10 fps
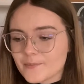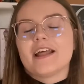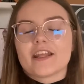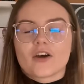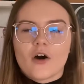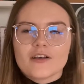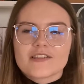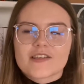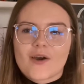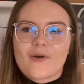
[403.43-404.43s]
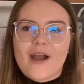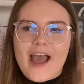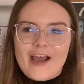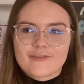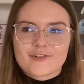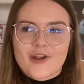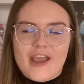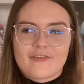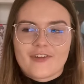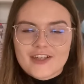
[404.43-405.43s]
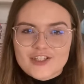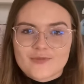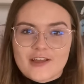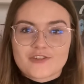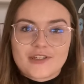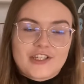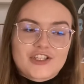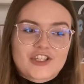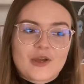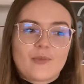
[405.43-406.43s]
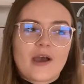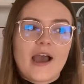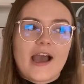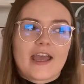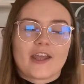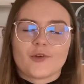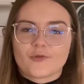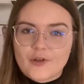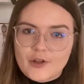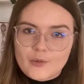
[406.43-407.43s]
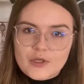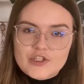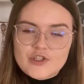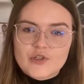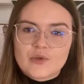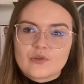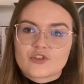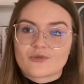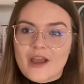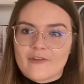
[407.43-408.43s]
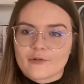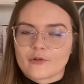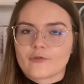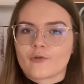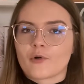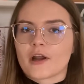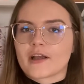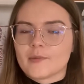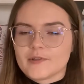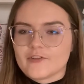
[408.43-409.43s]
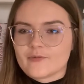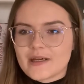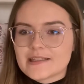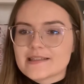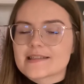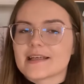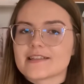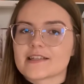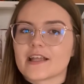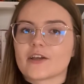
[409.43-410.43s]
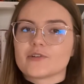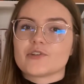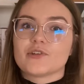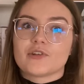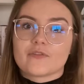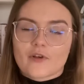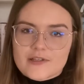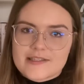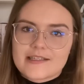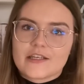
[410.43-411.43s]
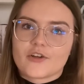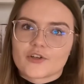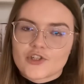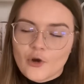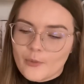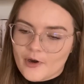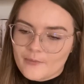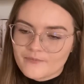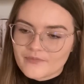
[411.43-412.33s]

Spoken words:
And then also, after I finish my traineeship, I really want to travel for a couple of months until I go to university in October.